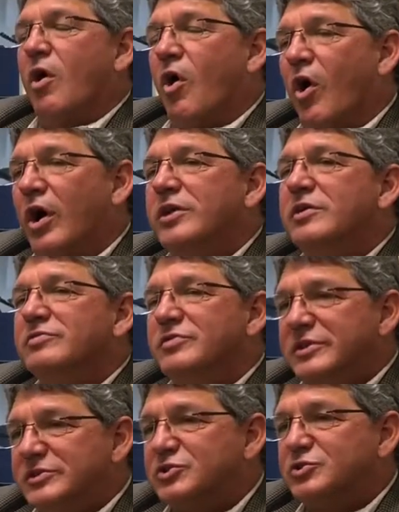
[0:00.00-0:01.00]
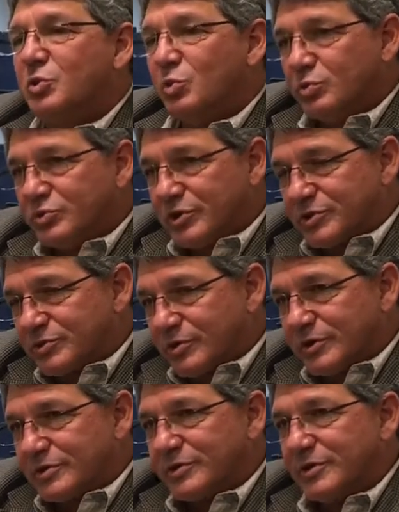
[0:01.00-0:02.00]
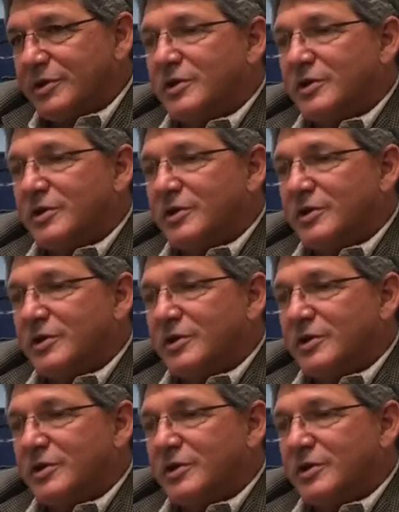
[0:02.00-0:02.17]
on this school district,